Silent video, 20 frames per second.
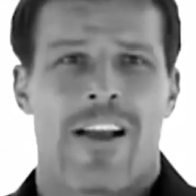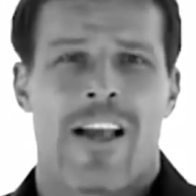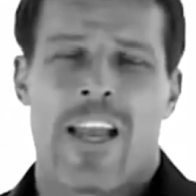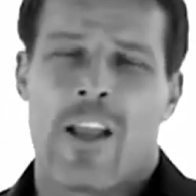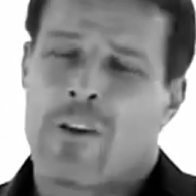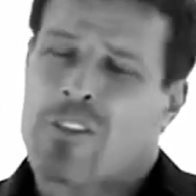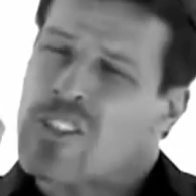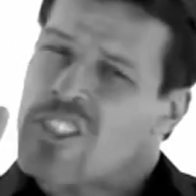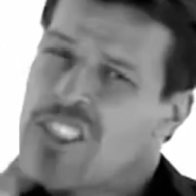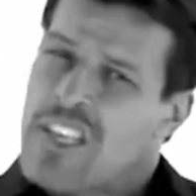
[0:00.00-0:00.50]
I
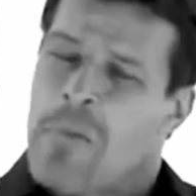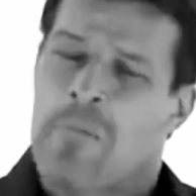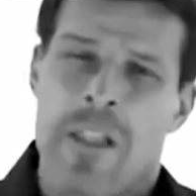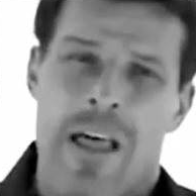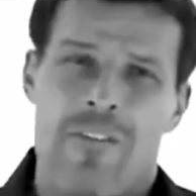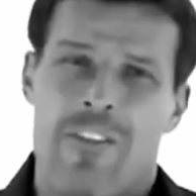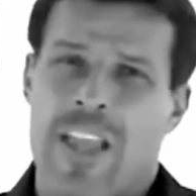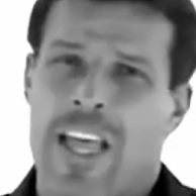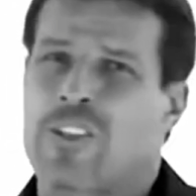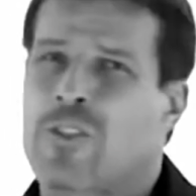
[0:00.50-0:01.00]
know at some
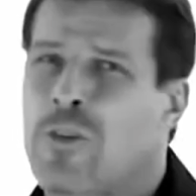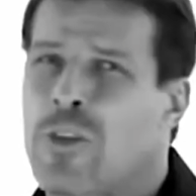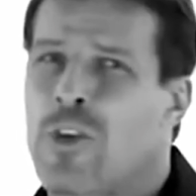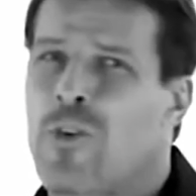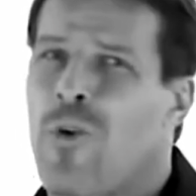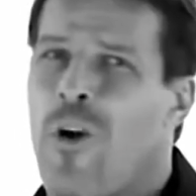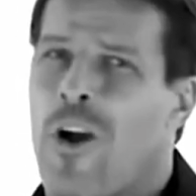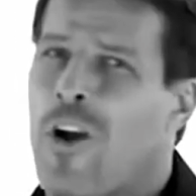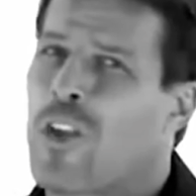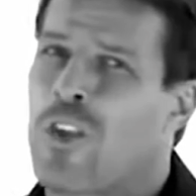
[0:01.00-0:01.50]
level that's who
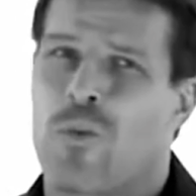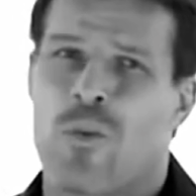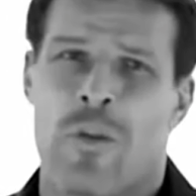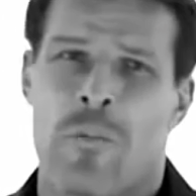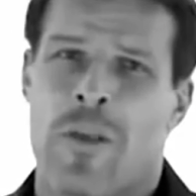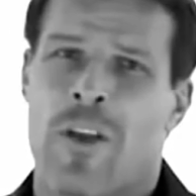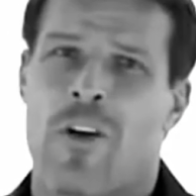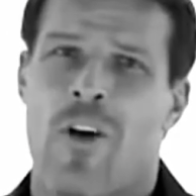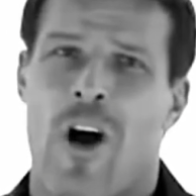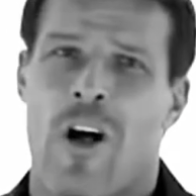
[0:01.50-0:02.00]
you are, or you
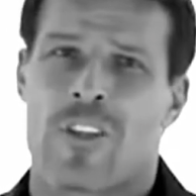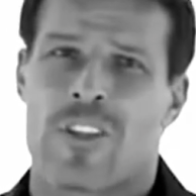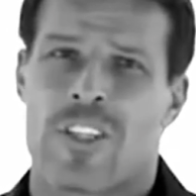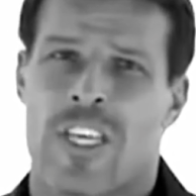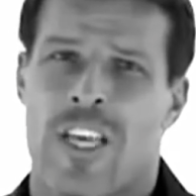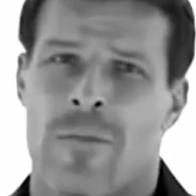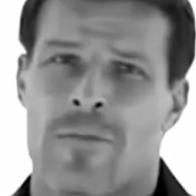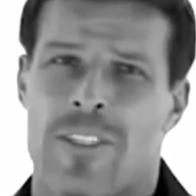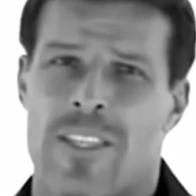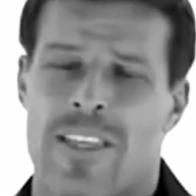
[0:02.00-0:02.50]
wouldn't have been called to
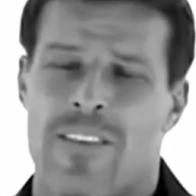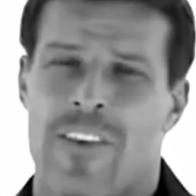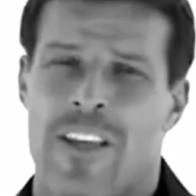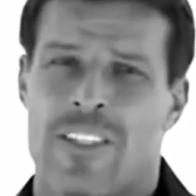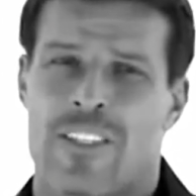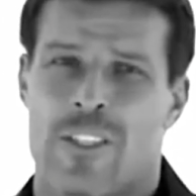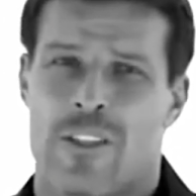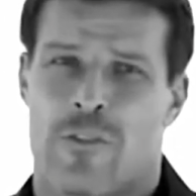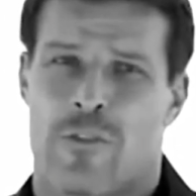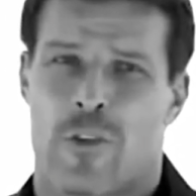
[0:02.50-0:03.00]
come to the
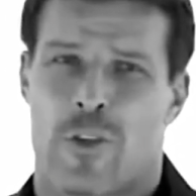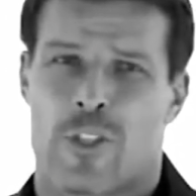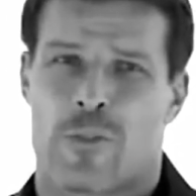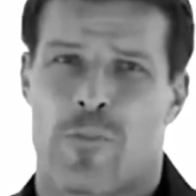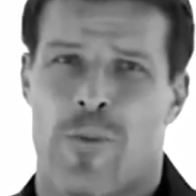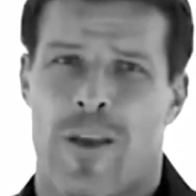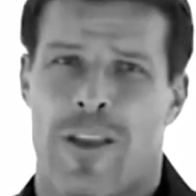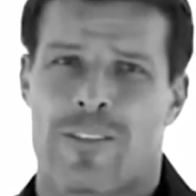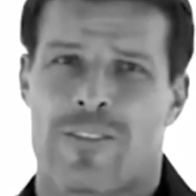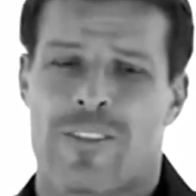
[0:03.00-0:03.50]
event in the first
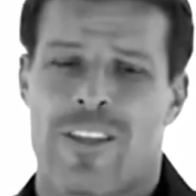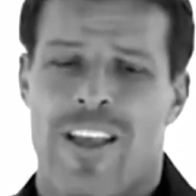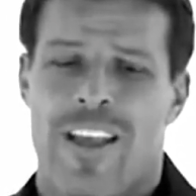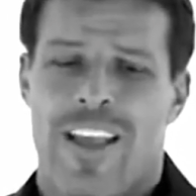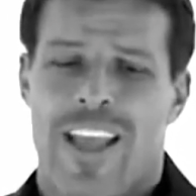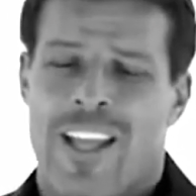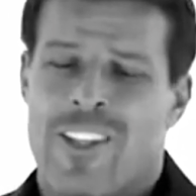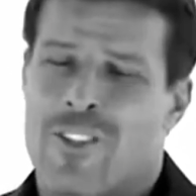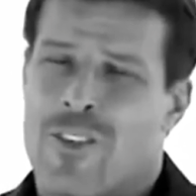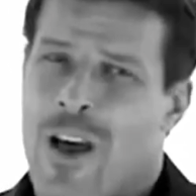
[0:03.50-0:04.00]
place.
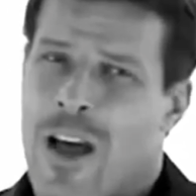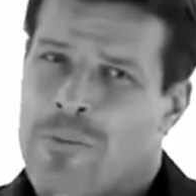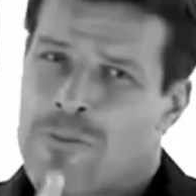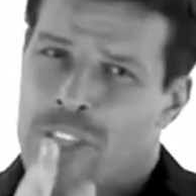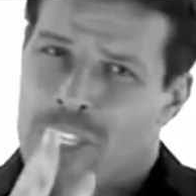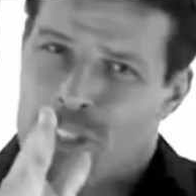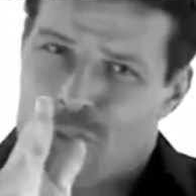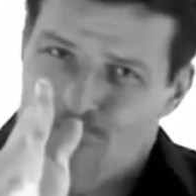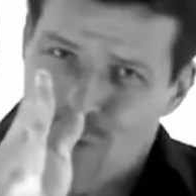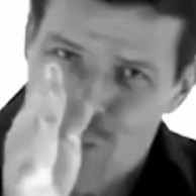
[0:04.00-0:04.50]
And so I'm
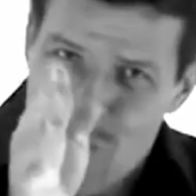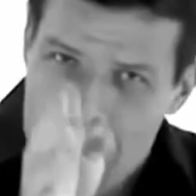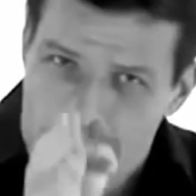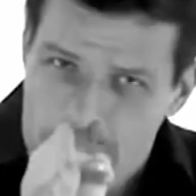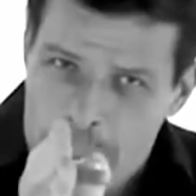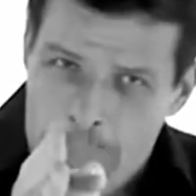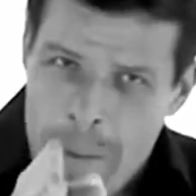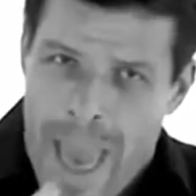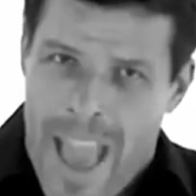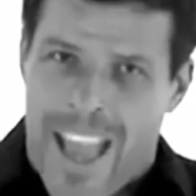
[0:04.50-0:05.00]
just
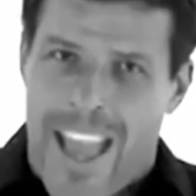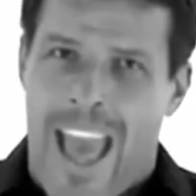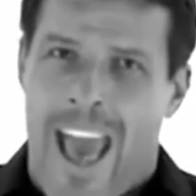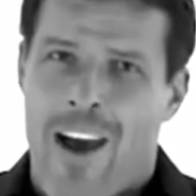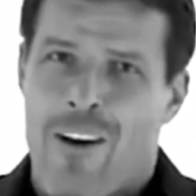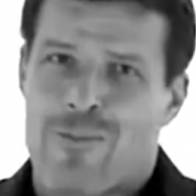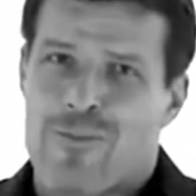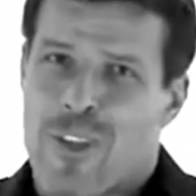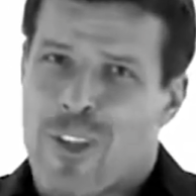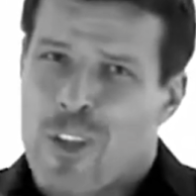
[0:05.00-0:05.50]
reaching back
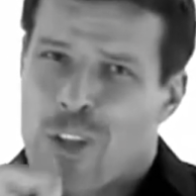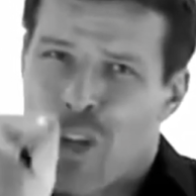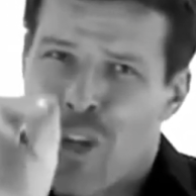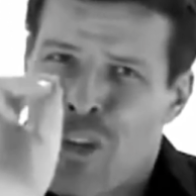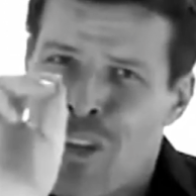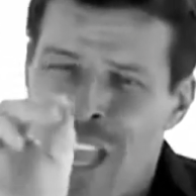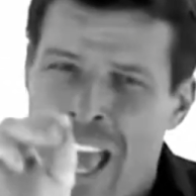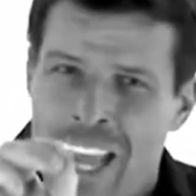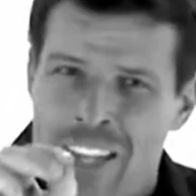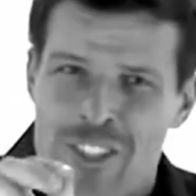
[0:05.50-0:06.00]
out, a little
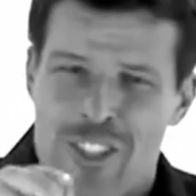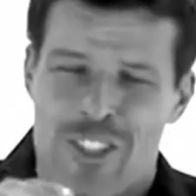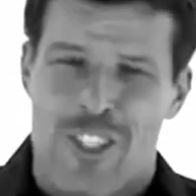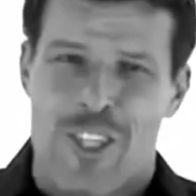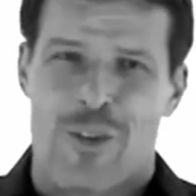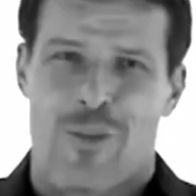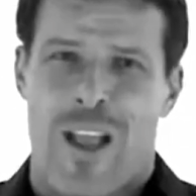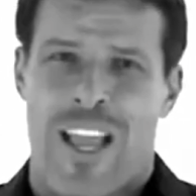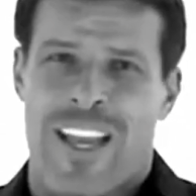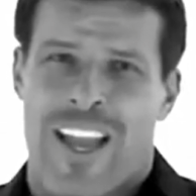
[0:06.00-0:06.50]
nudge to
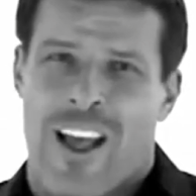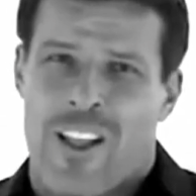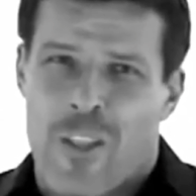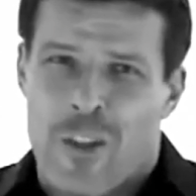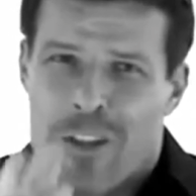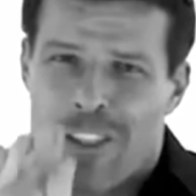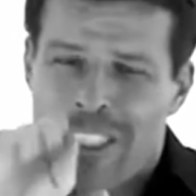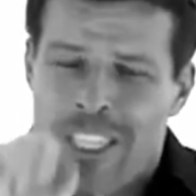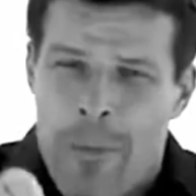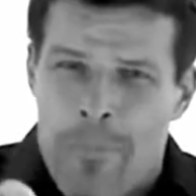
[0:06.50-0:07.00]
you right now, a
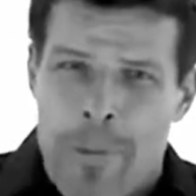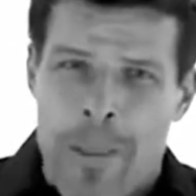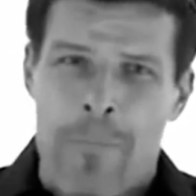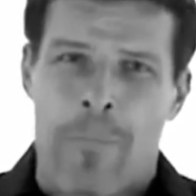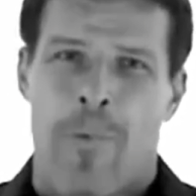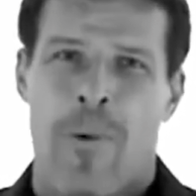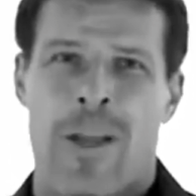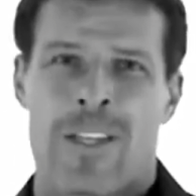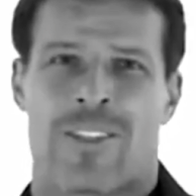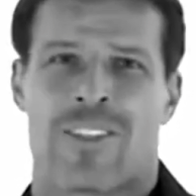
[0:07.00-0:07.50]
little tipping
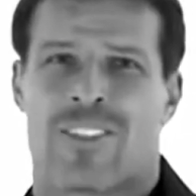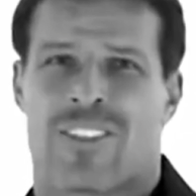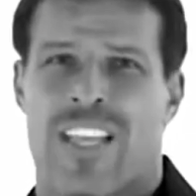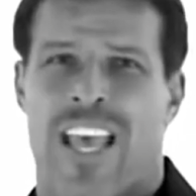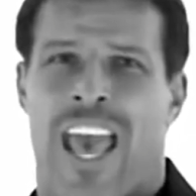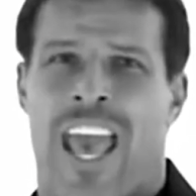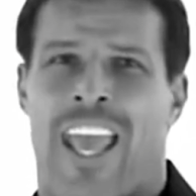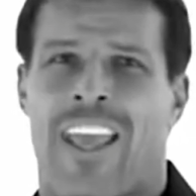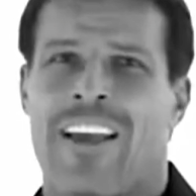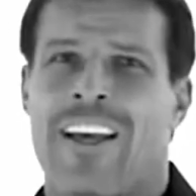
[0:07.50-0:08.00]
point to
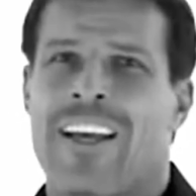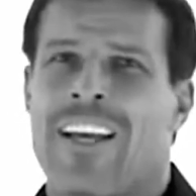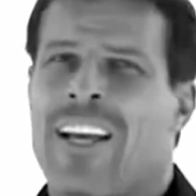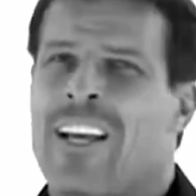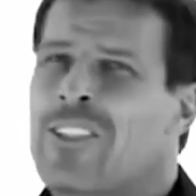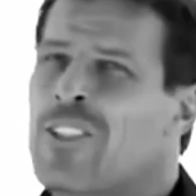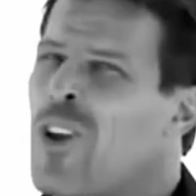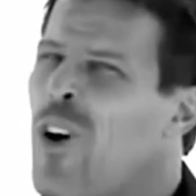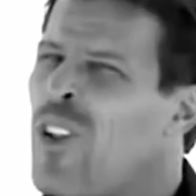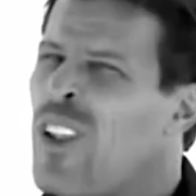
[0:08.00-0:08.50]
say,
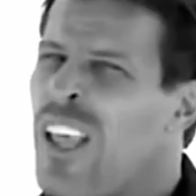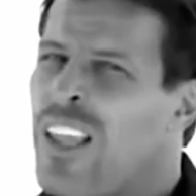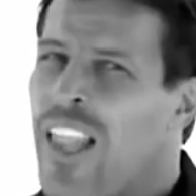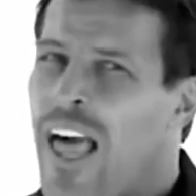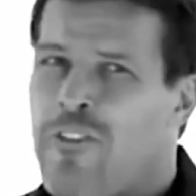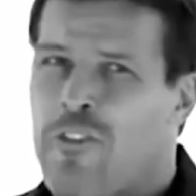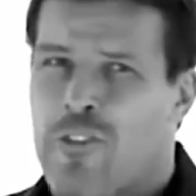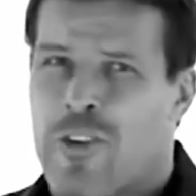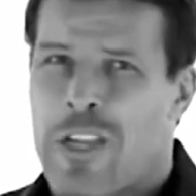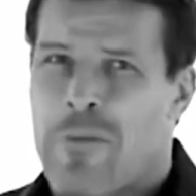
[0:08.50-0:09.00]
don't let
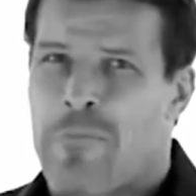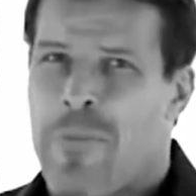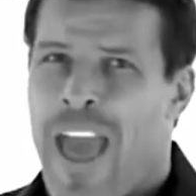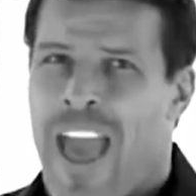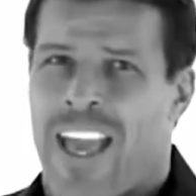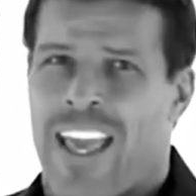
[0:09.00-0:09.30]
life creep